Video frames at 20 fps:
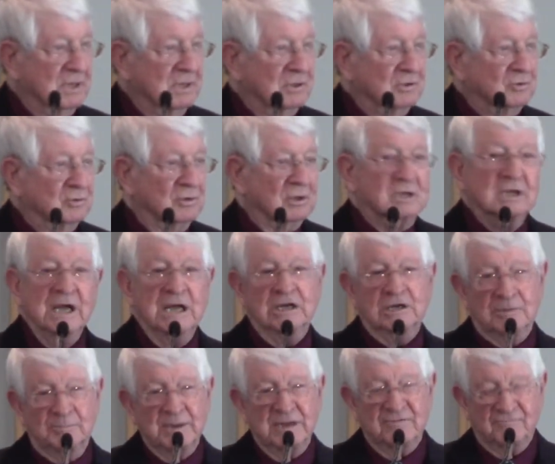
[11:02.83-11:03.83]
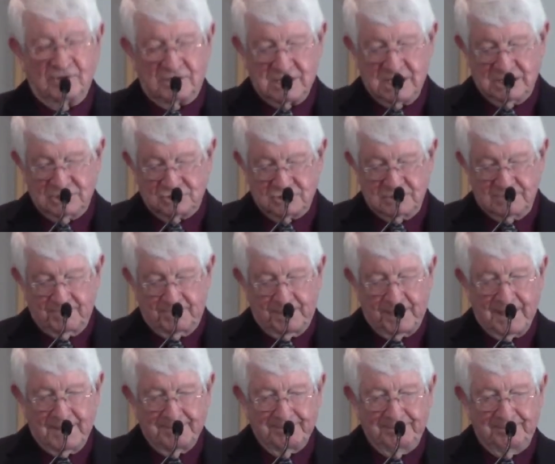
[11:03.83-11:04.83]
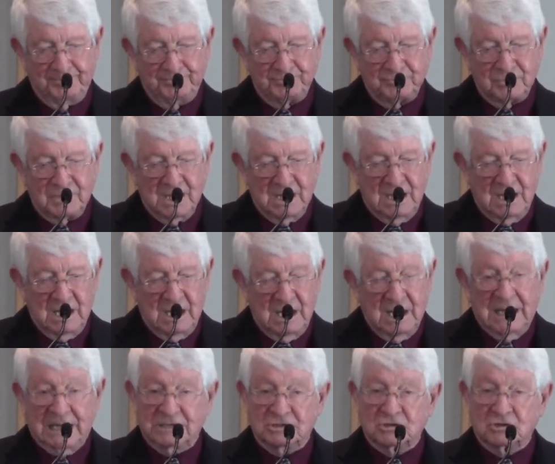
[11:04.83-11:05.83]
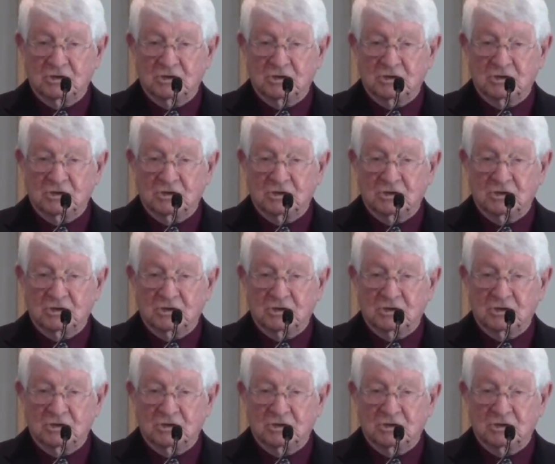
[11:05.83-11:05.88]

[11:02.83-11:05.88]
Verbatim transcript: to a kingdom invitation. It's